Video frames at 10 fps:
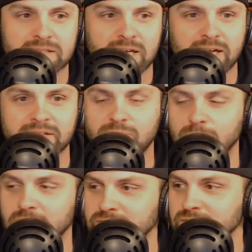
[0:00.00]
I just
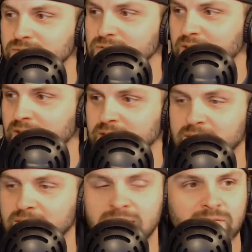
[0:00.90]
wanted to say
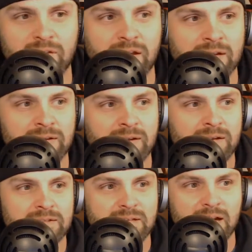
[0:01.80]
that
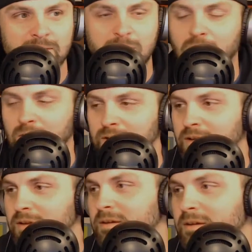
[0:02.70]
Tom
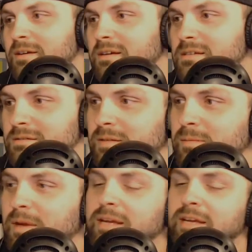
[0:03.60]
Hardy is going to
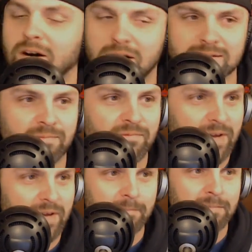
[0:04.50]
make an awesome Venom,